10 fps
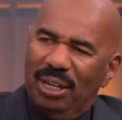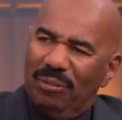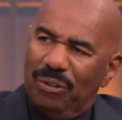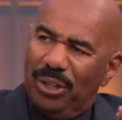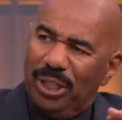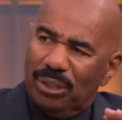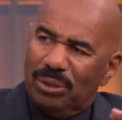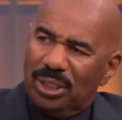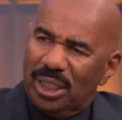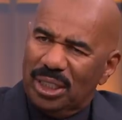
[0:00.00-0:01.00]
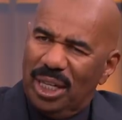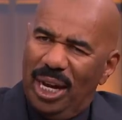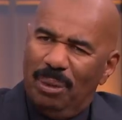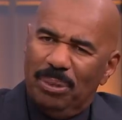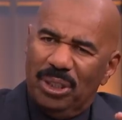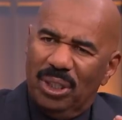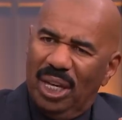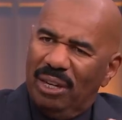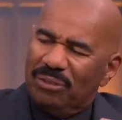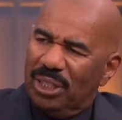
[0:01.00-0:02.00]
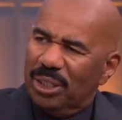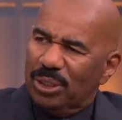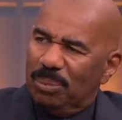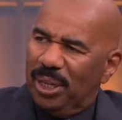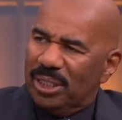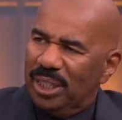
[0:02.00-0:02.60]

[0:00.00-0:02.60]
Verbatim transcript: at a very interesting time in your life. Tell yeah. us about